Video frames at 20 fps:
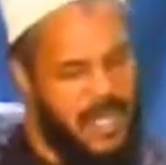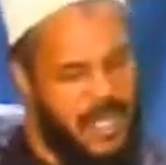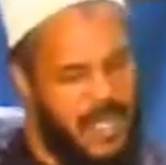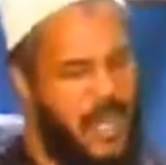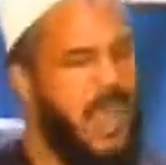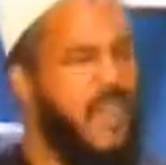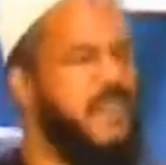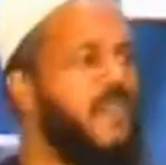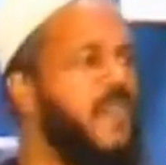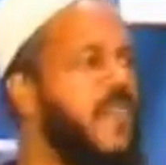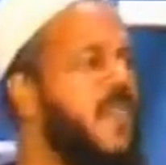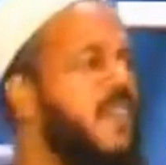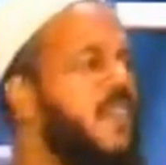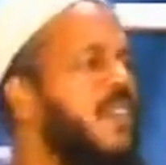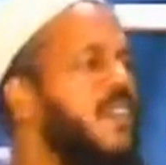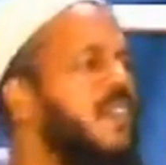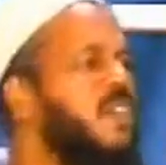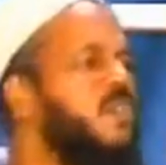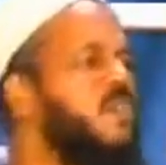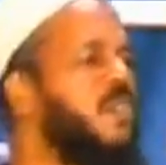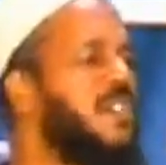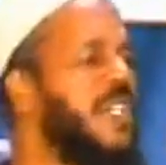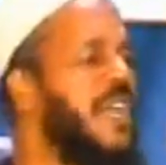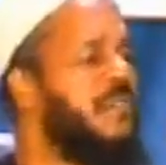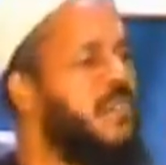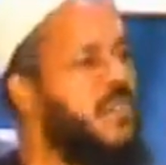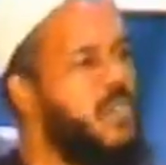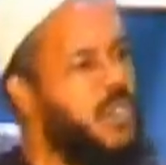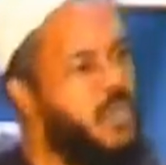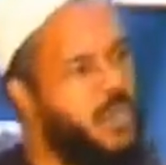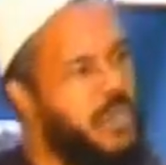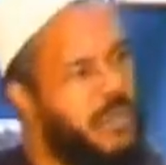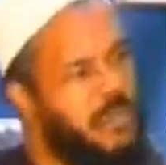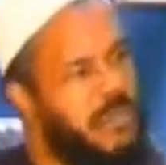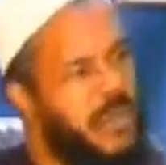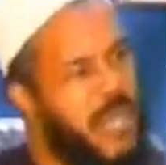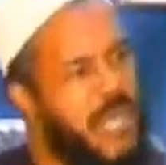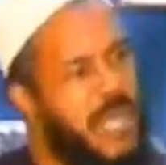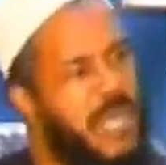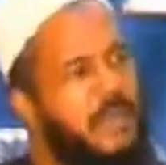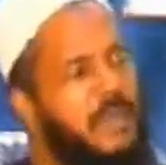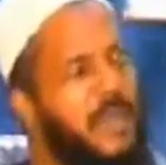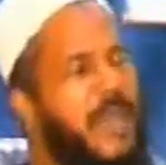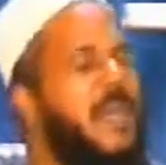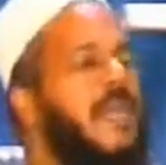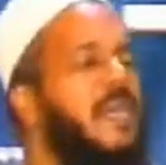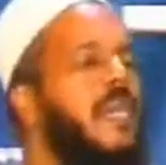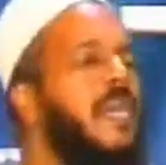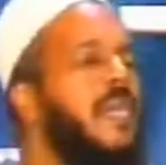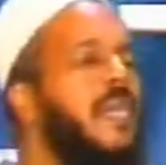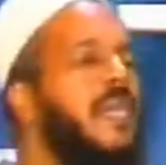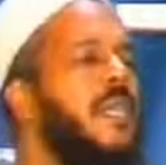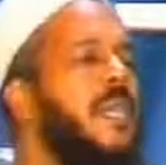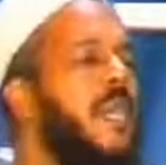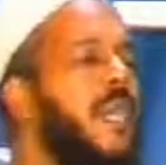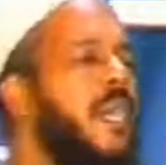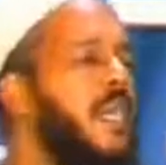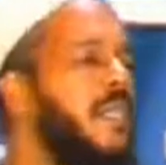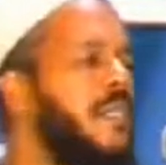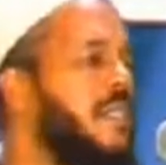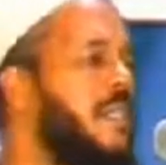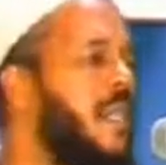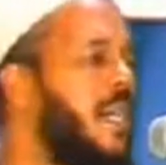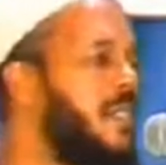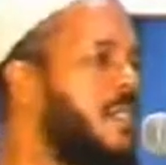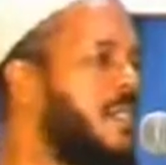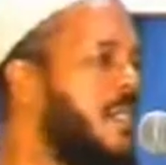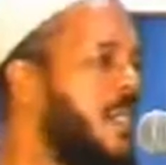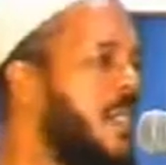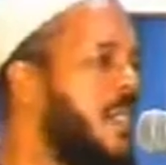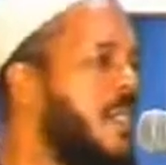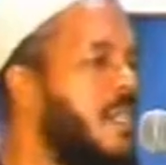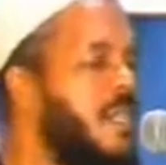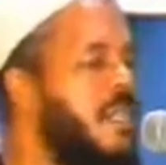there are figures which have to do with rape, and yes, that